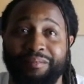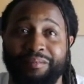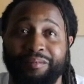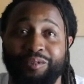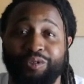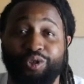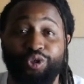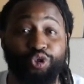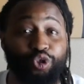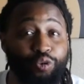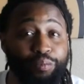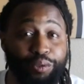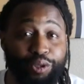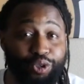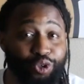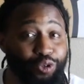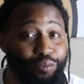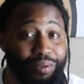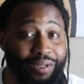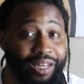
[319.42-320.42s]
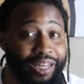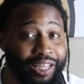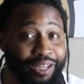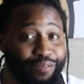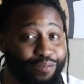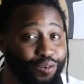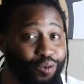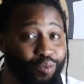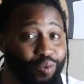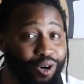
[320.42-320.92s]
Super duper late
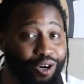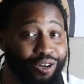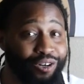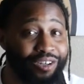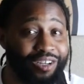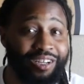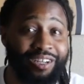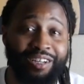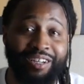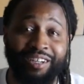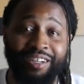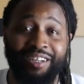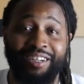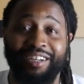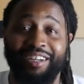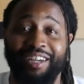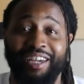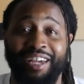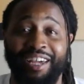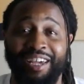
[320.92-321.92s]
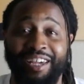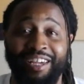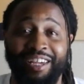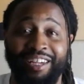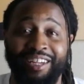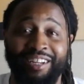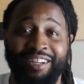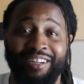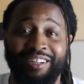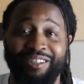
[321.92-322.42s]
for work
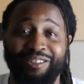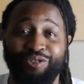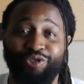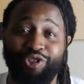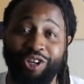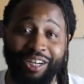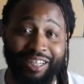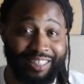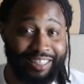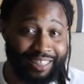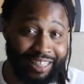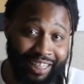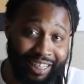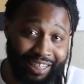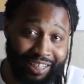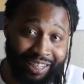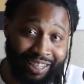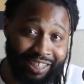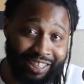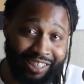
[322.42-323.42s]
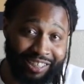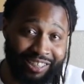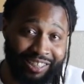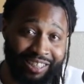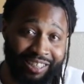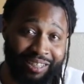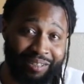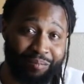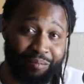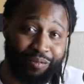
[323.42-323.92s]
and you trying to sneak in and
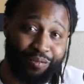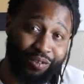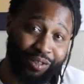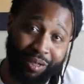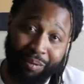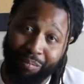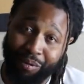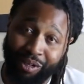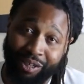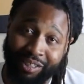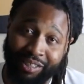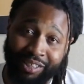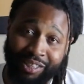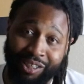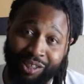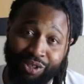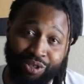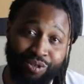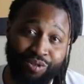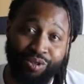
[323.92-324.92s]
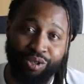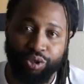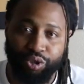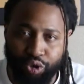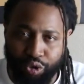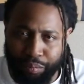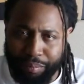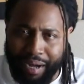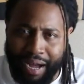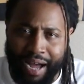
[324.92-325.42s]
shit before your boss see you.
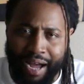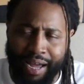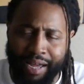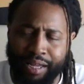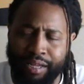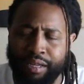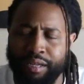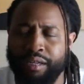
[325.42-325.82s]
Super hot.